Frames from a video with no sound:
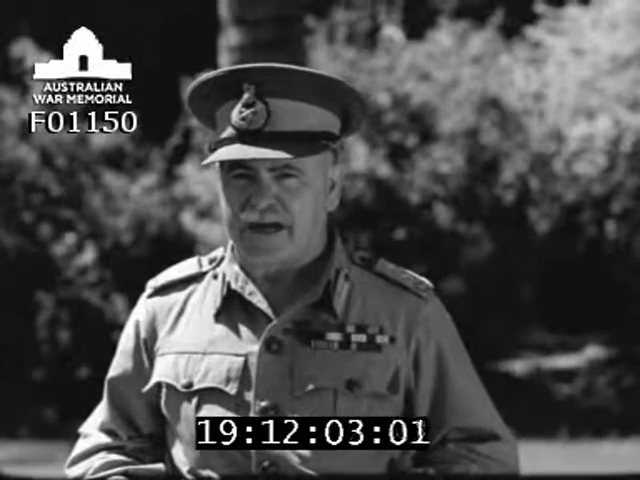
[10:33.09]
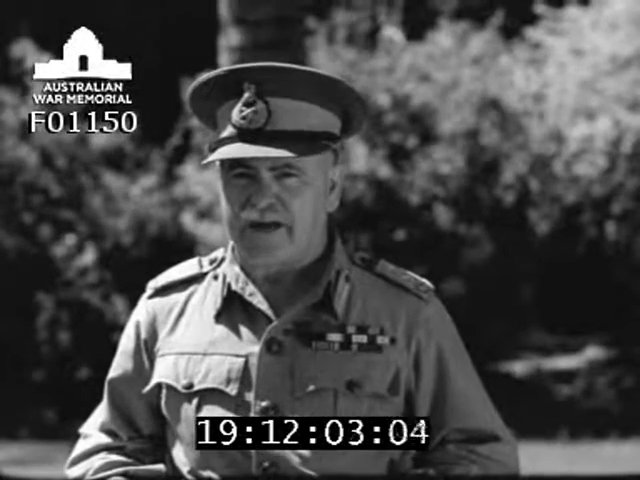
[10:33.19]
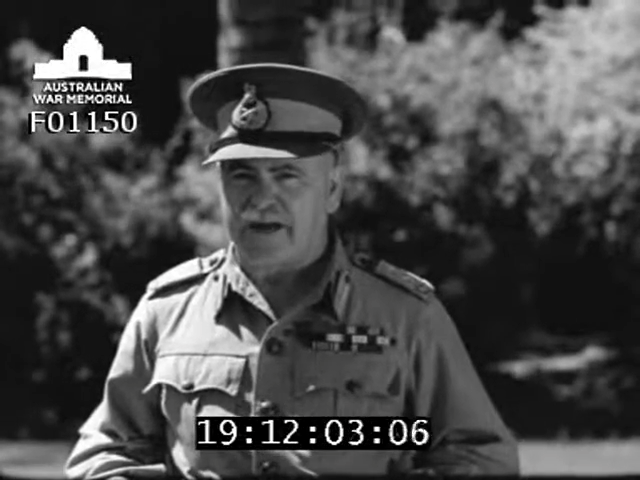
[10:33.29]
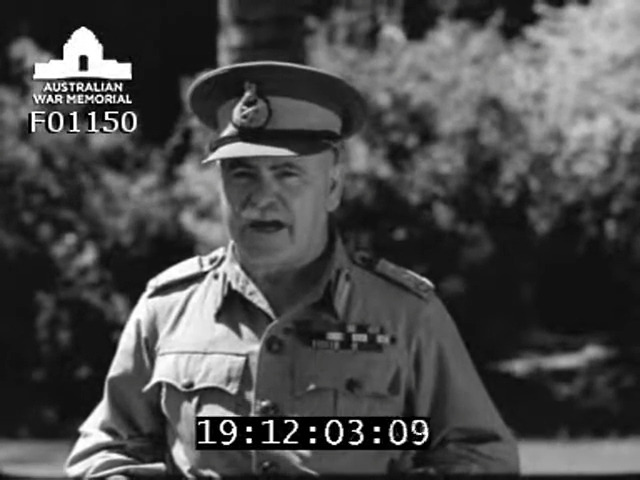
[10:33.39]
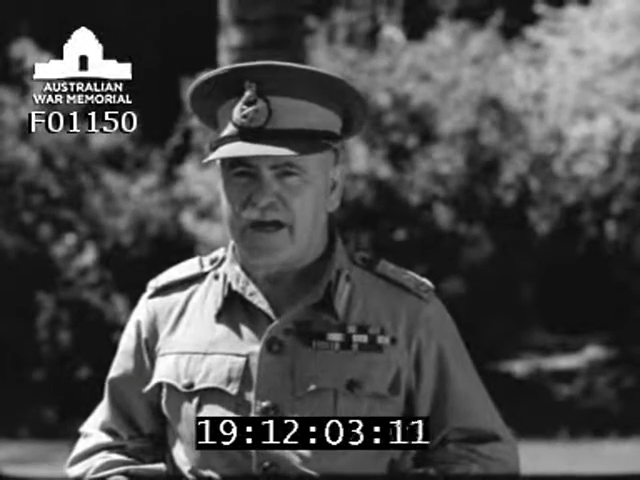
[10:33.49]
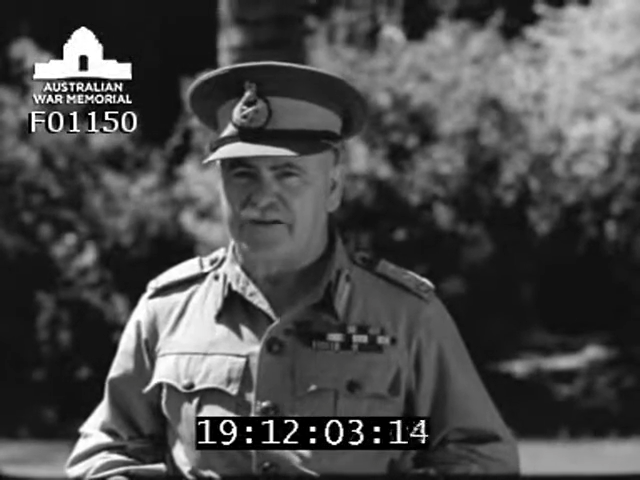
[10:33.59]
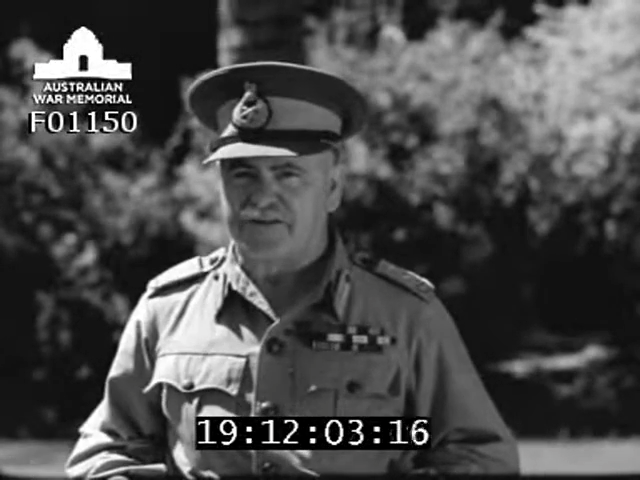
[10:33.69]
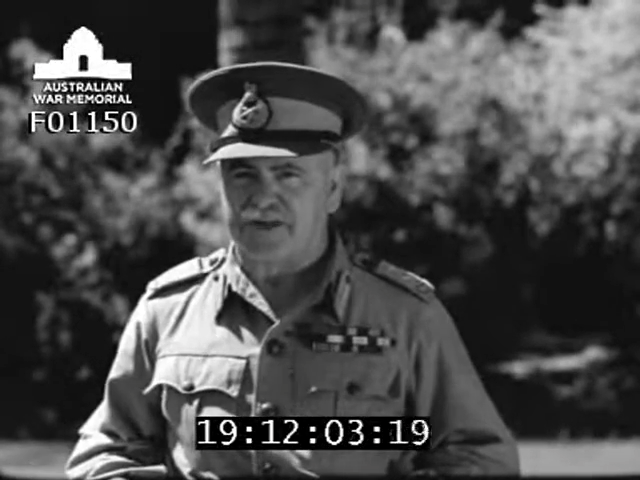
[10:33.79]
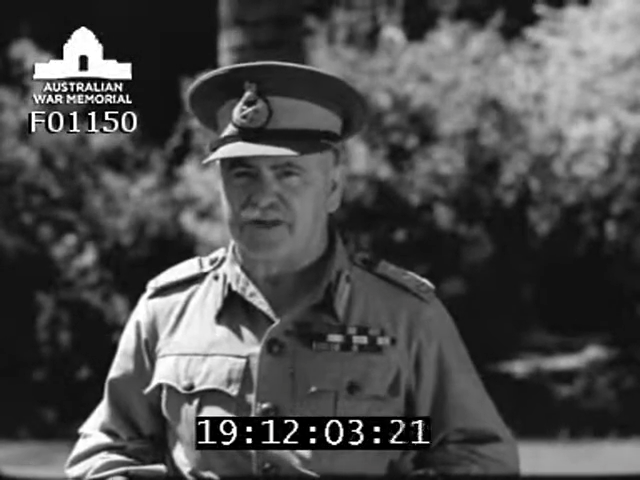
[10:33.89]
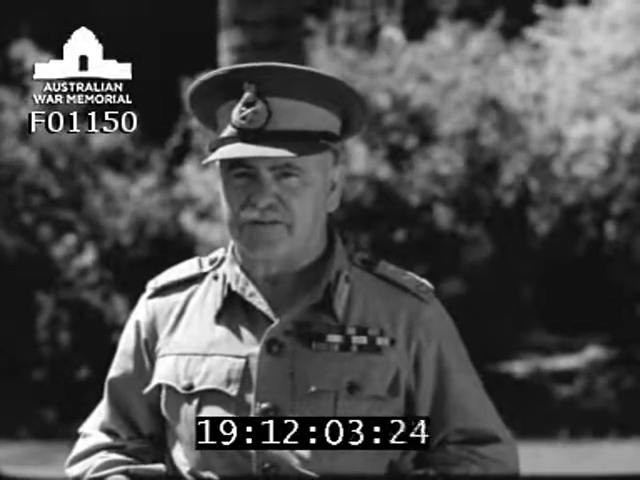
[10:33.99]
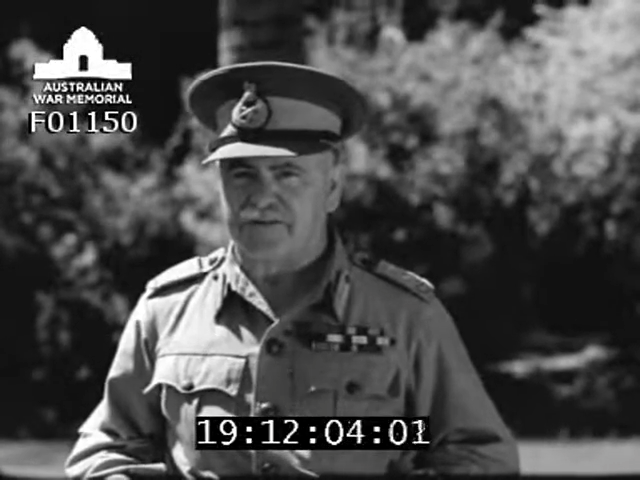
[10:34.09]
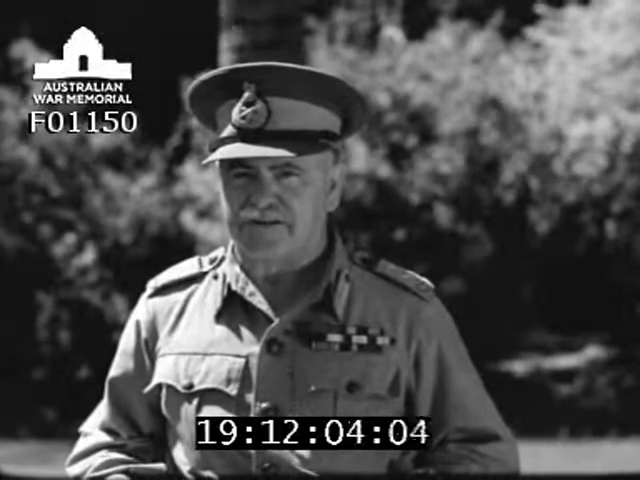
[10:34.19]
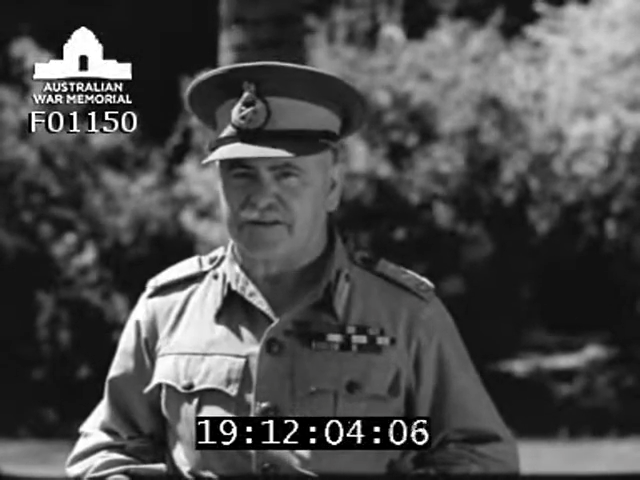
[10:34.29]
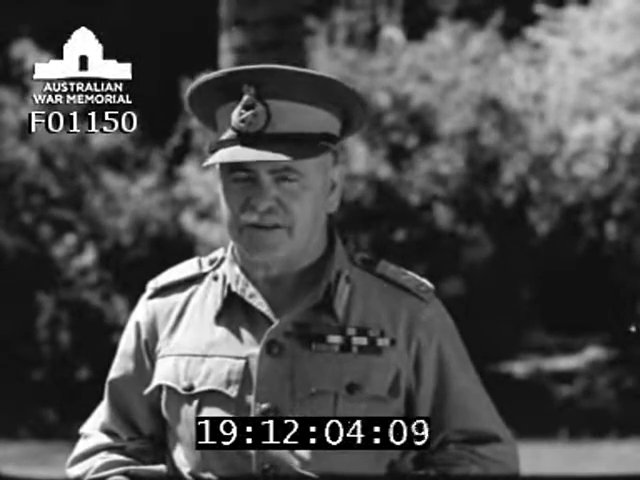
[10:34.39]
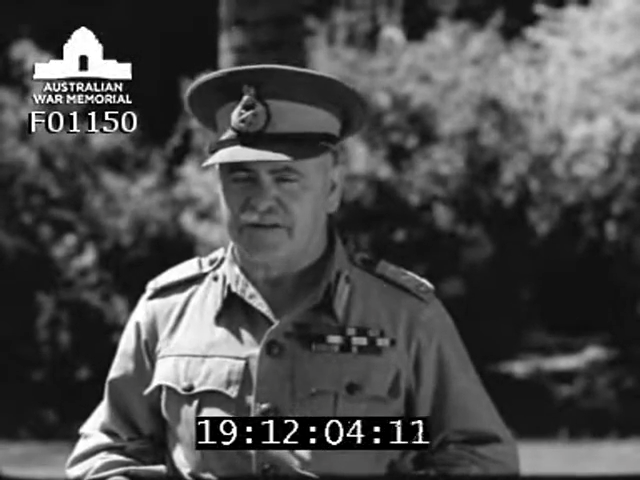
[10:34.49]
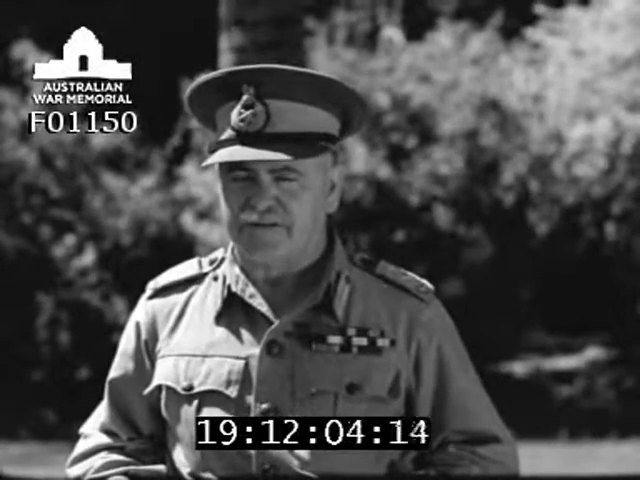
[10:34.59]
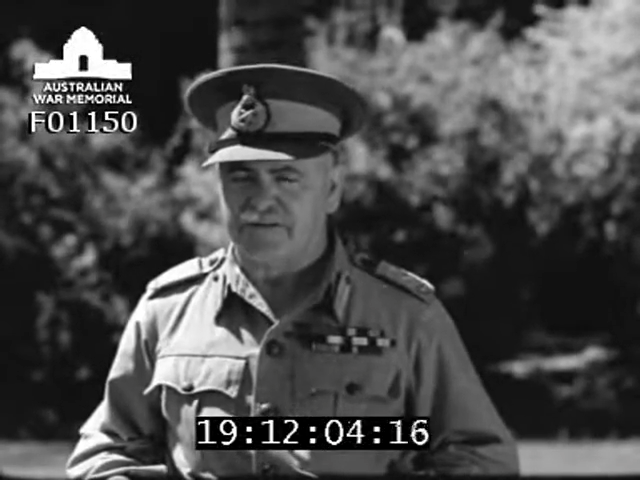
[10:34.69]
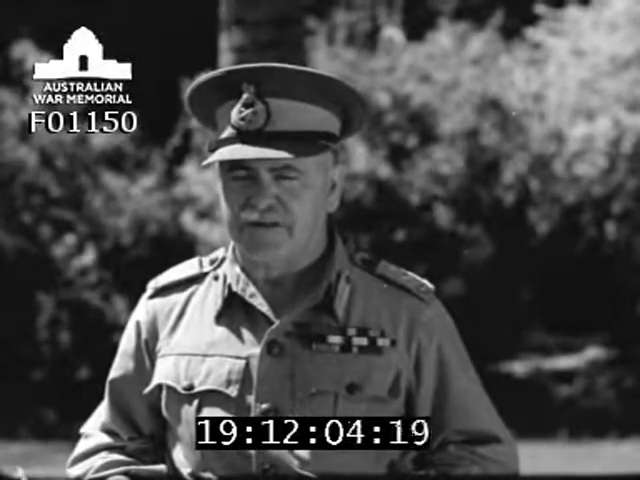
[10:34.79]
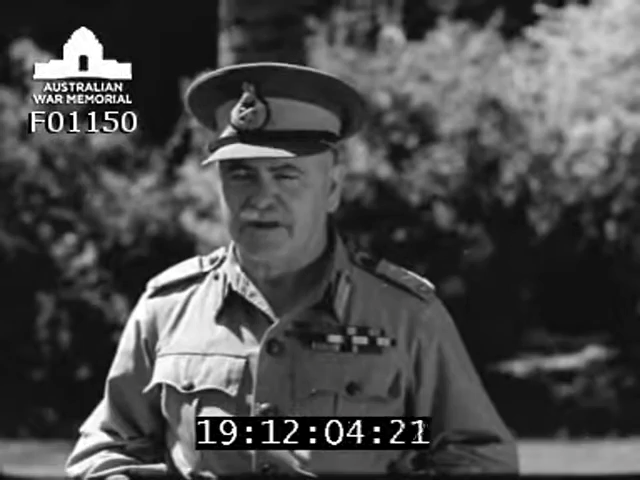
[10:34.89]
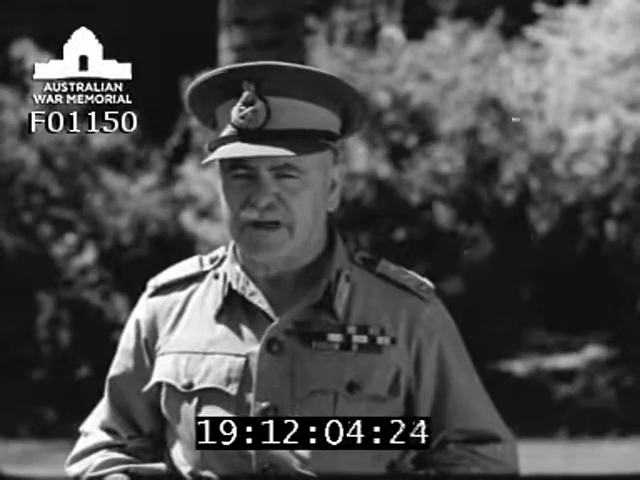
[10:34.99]
carry our share of this
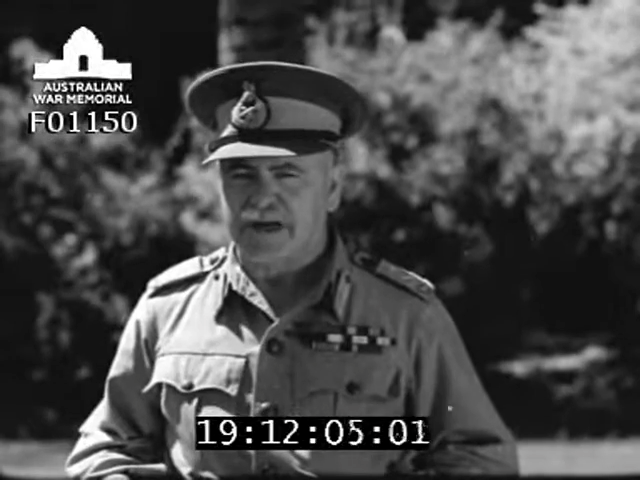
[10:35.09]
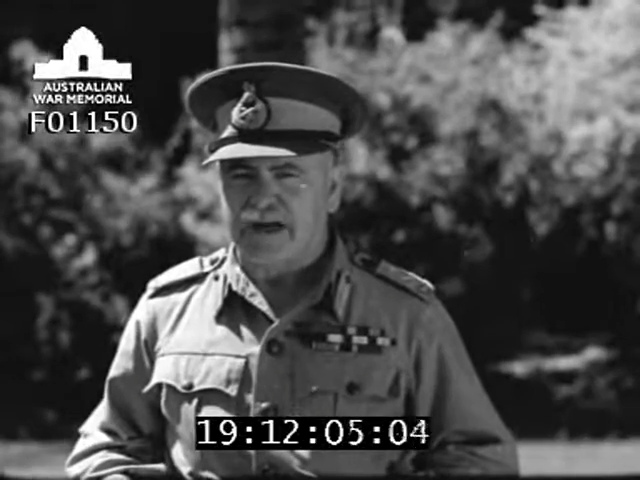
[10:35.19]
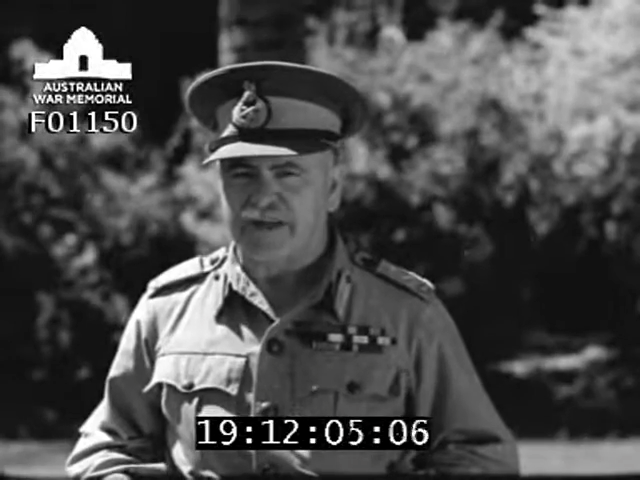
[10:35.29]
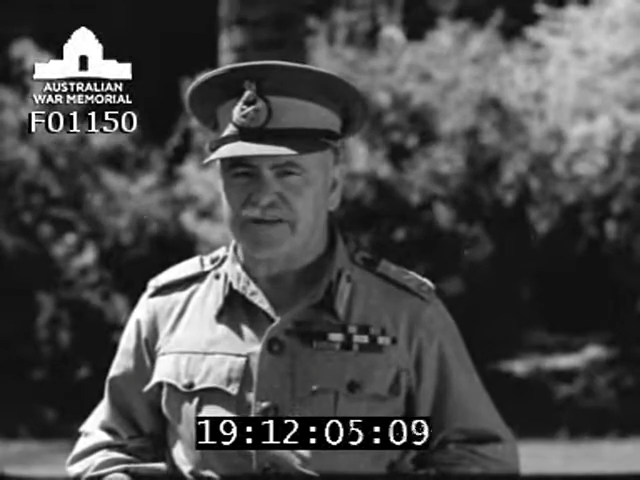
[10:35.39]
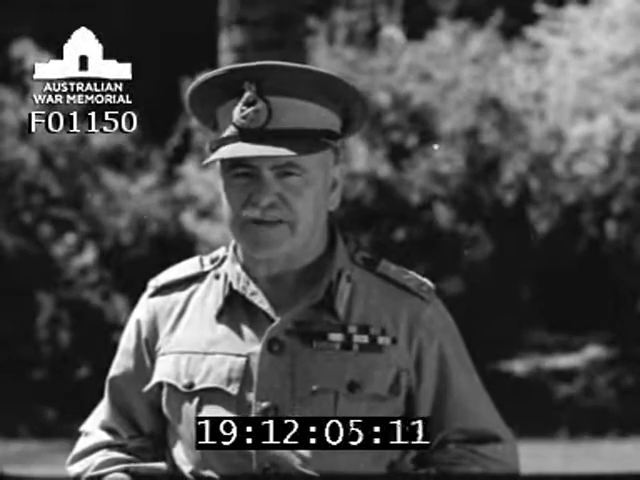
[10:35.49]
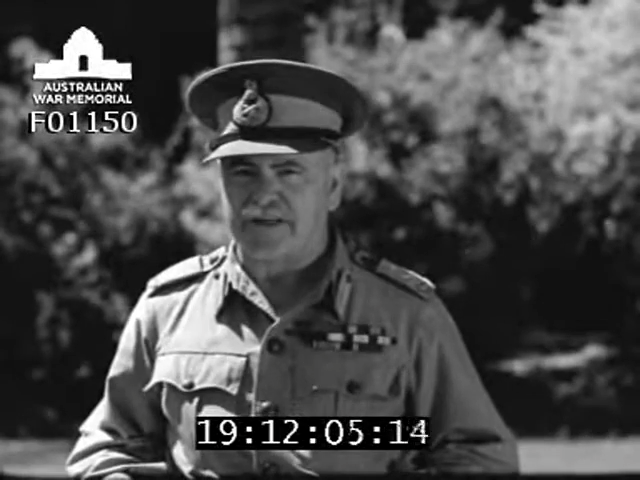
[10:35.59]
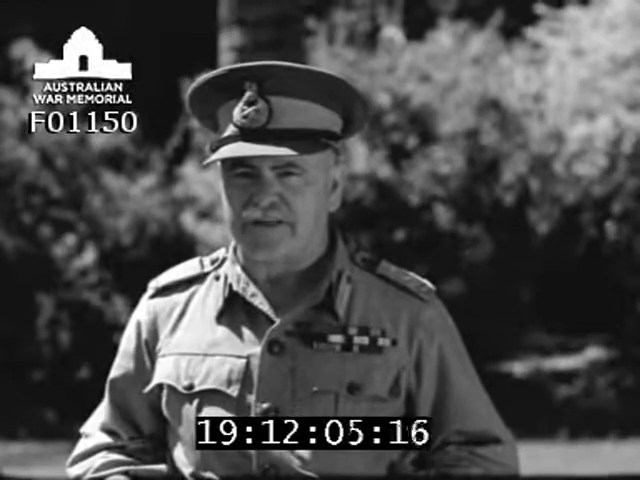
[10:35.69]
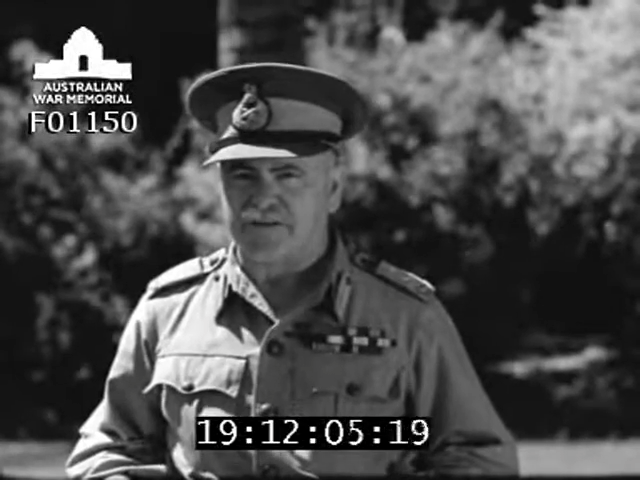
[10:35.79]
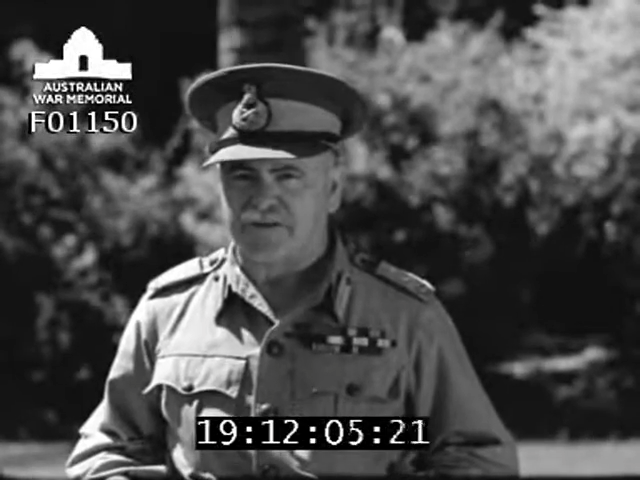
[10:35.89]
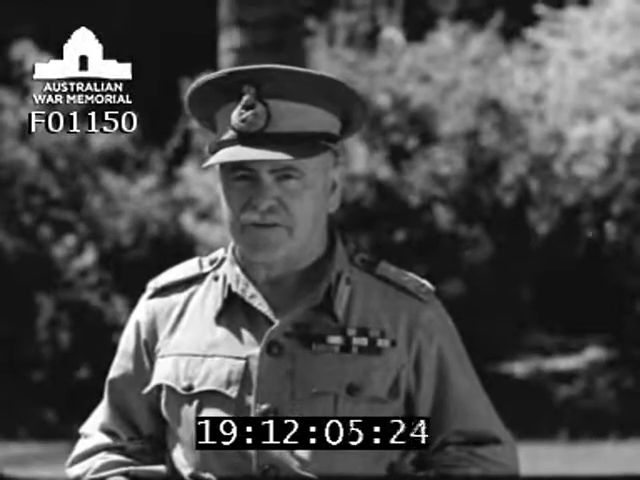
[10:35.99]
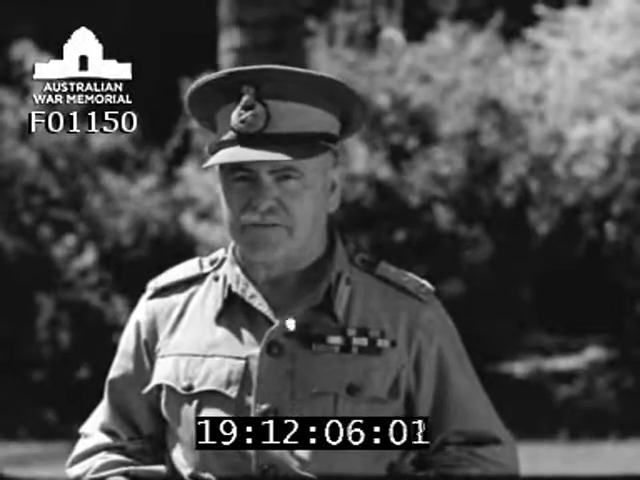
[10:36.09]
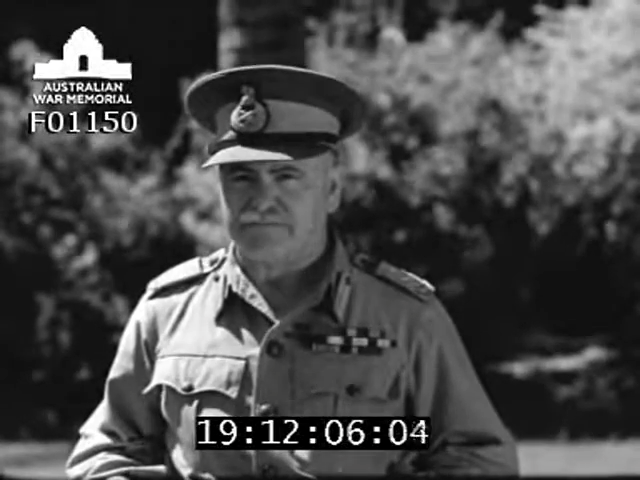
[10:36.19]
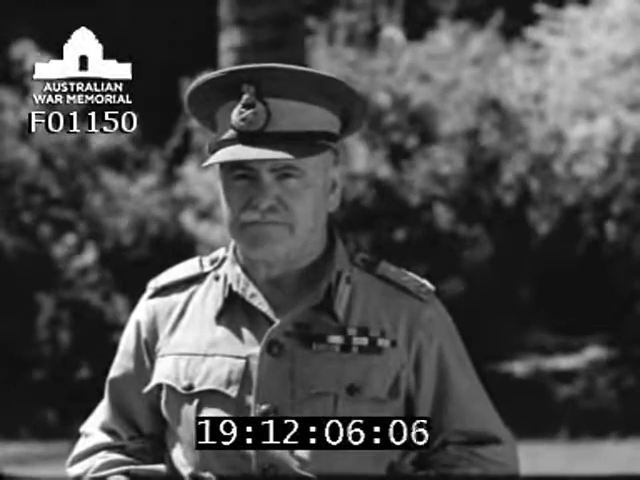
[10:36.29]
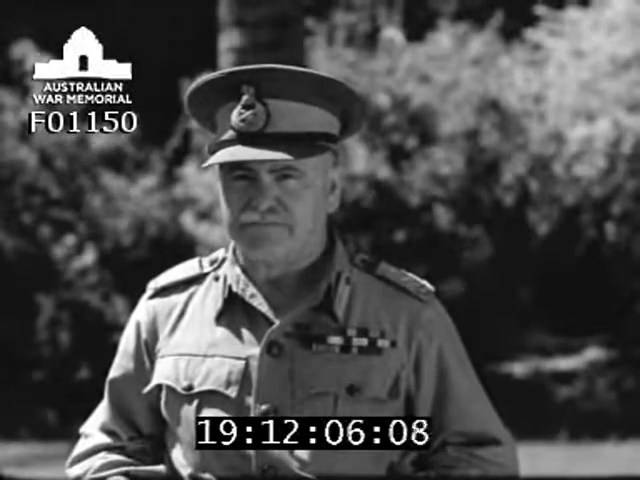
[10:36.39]
load and see it through.